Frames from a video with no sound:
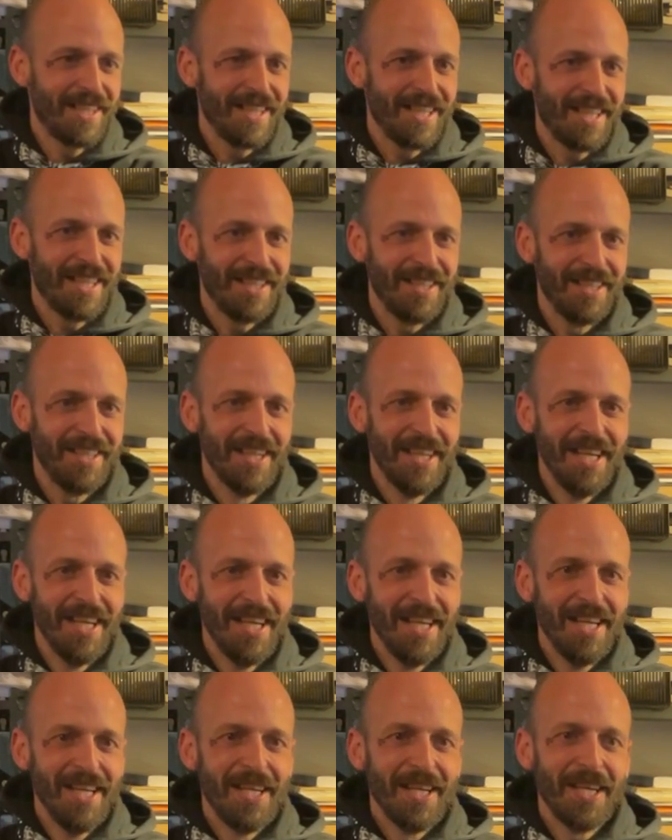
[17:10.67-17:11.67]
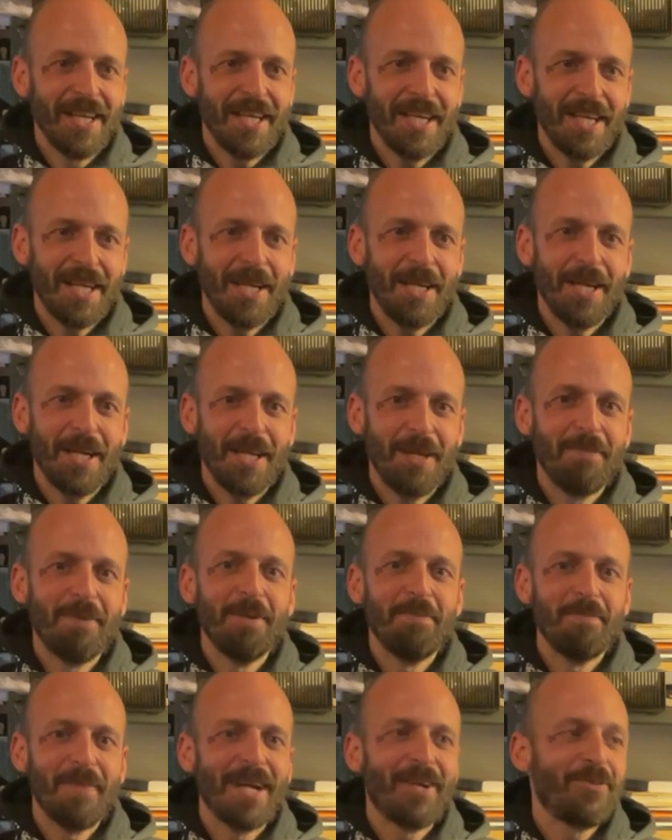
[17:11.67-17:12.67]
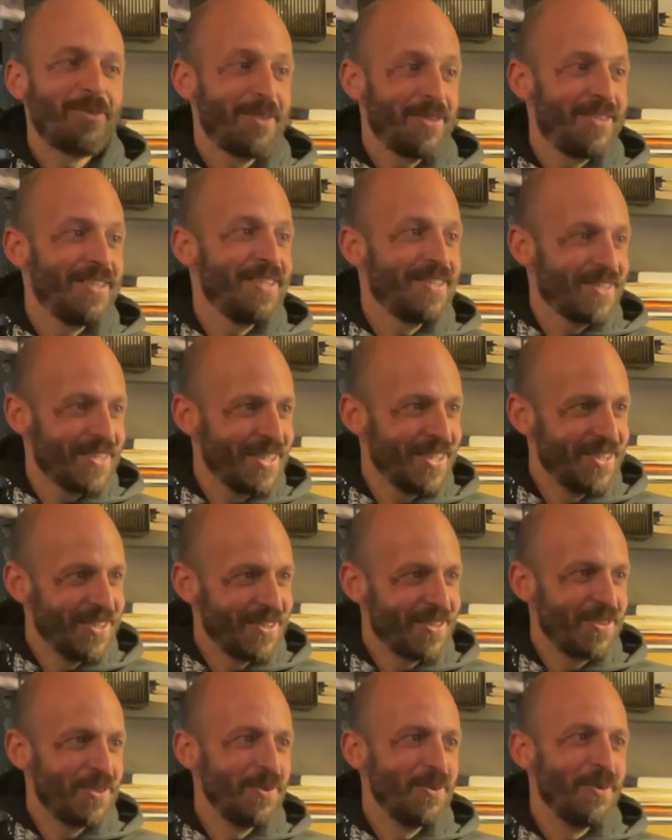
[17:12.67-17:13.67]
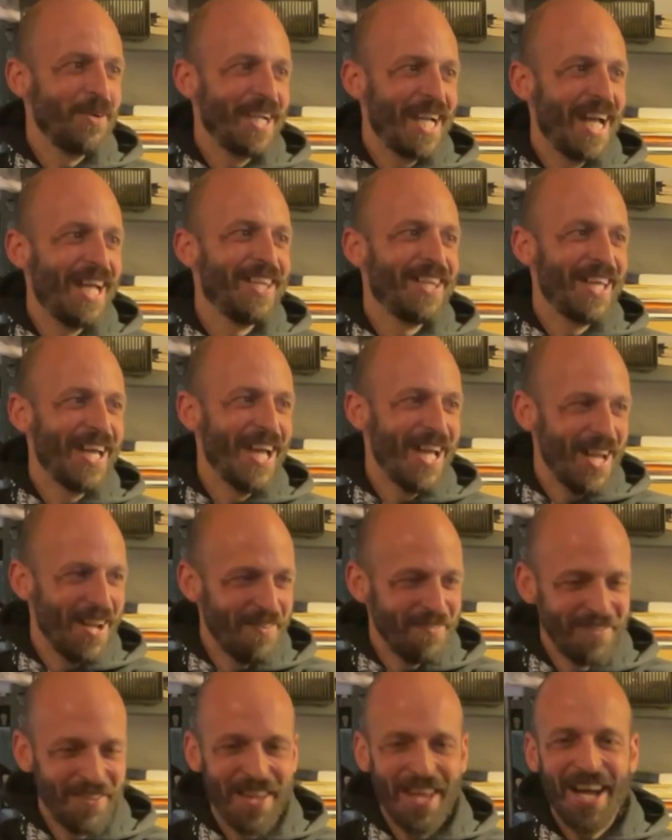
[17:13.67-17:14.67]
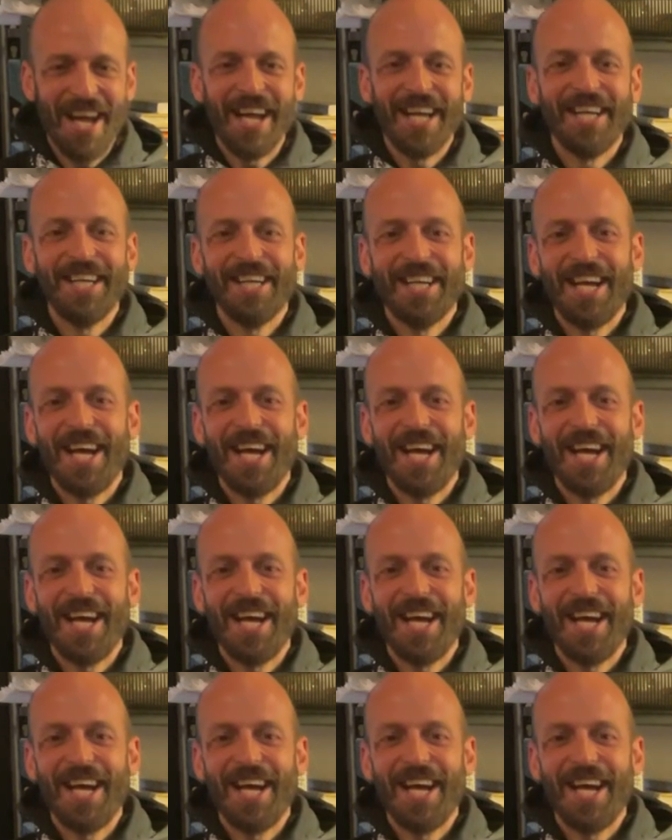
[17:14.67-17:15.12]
And even my resistance to get help, I